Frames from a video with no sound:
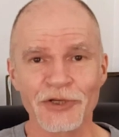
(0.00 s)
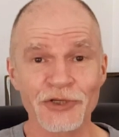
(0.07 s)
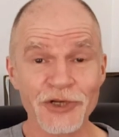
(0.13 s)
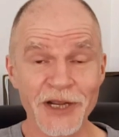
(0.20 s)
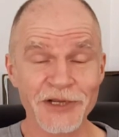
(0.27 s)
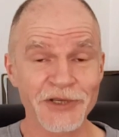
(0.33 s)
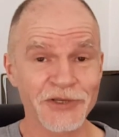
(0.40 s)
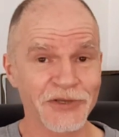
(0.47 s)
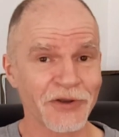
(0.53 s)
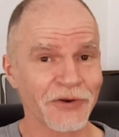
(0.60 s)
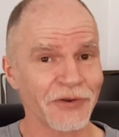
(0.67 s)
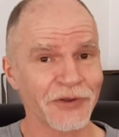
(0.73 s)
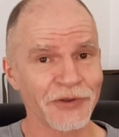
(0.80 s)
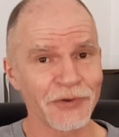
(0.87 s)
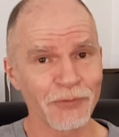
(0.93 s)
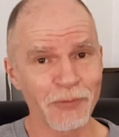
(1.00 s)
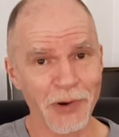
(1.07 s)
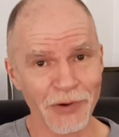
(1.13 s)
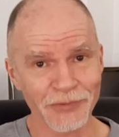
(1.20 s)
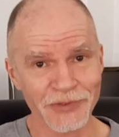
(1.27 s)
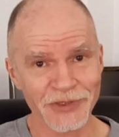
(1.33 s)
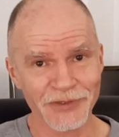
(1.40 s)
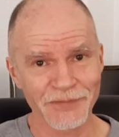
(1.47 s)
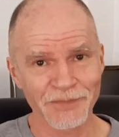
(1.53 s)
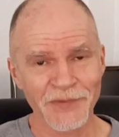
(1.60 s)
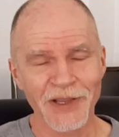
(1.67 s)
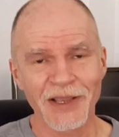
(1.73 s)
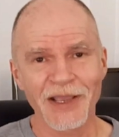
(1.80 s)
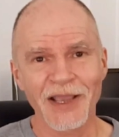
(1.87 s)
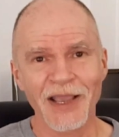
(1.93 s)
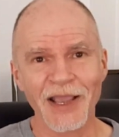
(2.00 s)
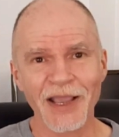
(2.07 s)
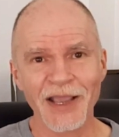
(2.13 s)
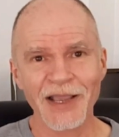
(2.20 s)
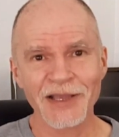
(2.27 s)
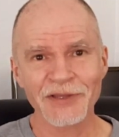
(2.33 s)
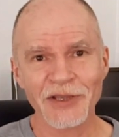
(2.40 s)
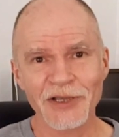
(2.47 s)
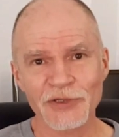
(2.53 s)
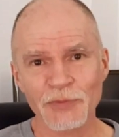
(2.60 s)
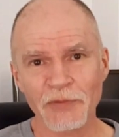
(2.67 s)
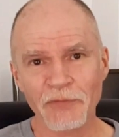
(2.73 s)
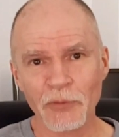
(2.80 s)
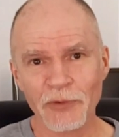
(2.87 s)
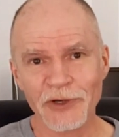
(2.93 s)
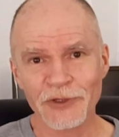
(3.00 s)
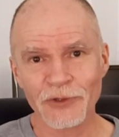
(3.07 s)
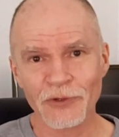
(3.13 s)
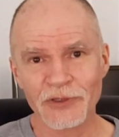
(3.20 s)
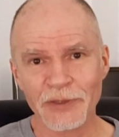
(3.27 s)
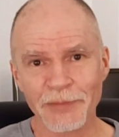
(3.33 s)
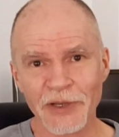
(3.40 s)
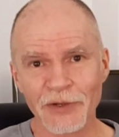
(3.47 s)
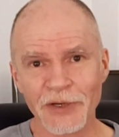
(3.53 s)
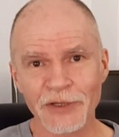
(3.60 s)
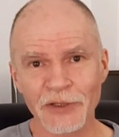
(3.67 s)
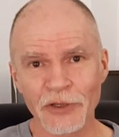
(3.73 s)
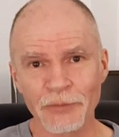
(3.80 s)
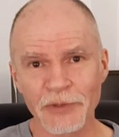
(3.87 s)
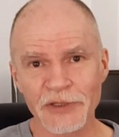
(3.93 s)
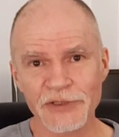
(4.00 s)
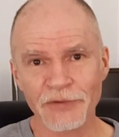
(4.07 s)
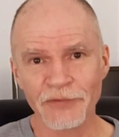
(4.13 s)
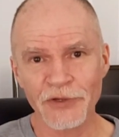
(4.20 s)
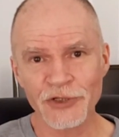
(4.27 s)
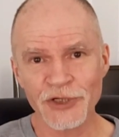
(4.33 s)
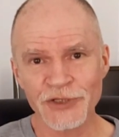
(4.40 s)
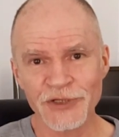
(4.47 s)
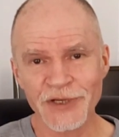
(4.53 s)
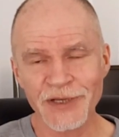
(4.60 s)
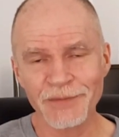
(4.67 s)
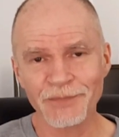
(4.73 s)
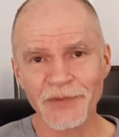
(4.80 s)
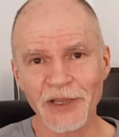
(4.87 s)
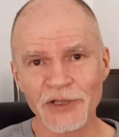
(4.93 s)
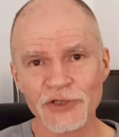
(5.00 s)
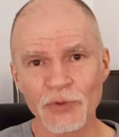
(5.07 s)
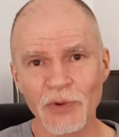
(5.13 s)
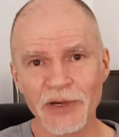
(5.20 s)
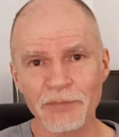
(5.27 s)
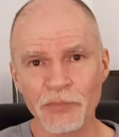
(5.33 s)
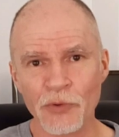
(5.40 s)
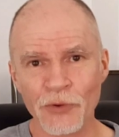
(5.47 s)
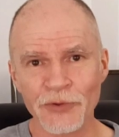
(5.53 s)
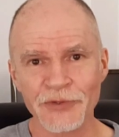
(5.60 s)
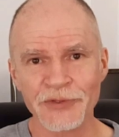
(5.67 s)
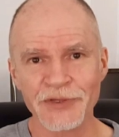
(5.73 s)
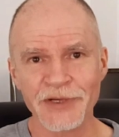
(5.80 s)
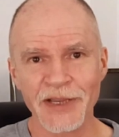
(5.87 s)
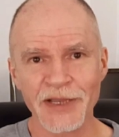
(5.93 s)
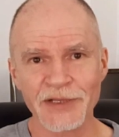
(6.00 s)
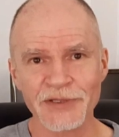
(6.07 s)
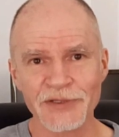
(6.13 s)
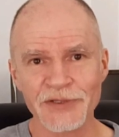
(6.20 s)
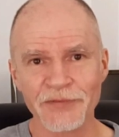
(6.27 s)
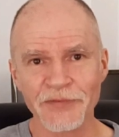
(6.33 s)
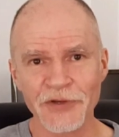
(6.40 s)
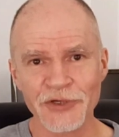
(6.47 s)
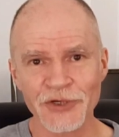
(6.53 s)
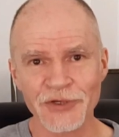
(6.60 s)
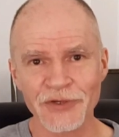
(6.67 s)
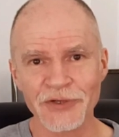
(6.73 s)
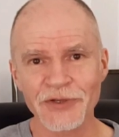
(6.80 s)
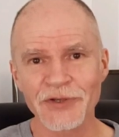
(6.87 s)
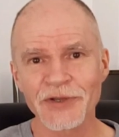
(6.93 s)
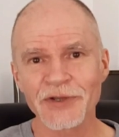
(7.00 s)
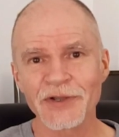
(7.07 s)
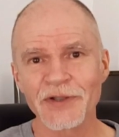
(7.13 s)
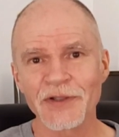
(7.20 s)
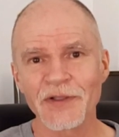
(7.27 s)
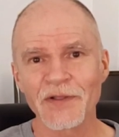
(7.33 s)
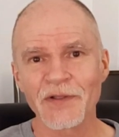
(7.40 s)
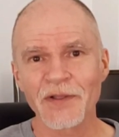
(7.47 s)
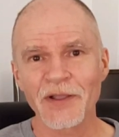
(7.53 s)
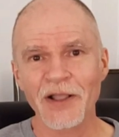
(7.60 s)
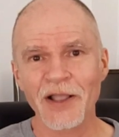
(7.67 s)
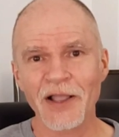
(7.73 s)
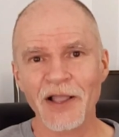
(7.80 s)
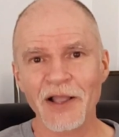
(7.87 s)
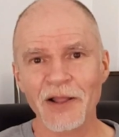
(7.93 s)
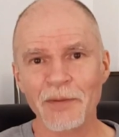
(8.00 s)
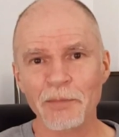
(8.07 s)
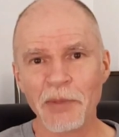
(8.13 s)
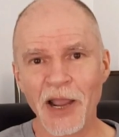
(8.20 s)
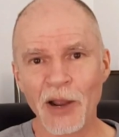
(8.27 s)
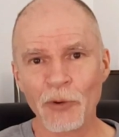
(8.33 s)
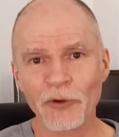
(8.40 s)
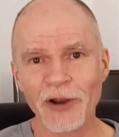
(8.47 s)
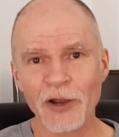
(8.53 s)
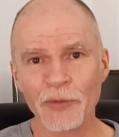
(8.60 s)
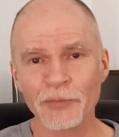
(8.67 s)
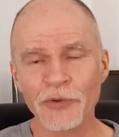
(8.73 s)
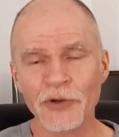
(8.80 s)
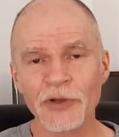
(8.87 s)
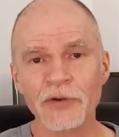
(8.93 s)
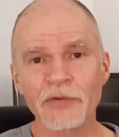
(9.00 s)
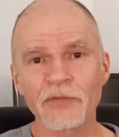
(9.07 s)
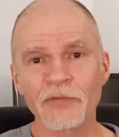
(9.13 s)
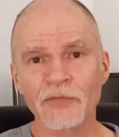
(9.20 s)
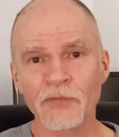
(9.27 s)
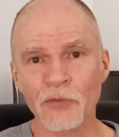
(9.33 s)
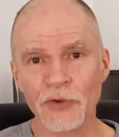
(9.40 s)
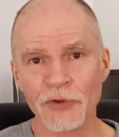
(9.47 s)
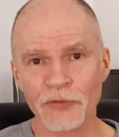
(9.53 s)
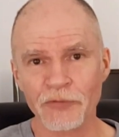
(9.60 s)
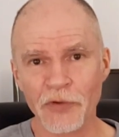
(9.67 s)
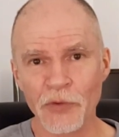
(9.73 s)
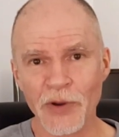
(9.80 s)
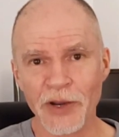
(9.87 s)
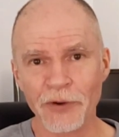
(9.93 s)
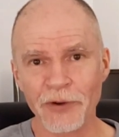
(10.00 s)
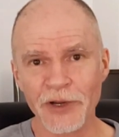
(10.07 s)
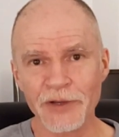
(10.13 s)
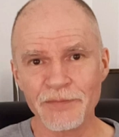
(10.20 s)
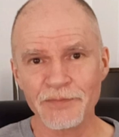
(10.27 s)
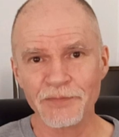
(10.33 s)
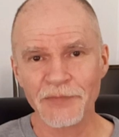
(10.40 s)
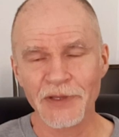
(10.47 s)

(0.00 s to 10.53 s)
Chances are you won't. And as we've already talked about in luminous efficiency, it's quite important to get sufficient power output for your grow area.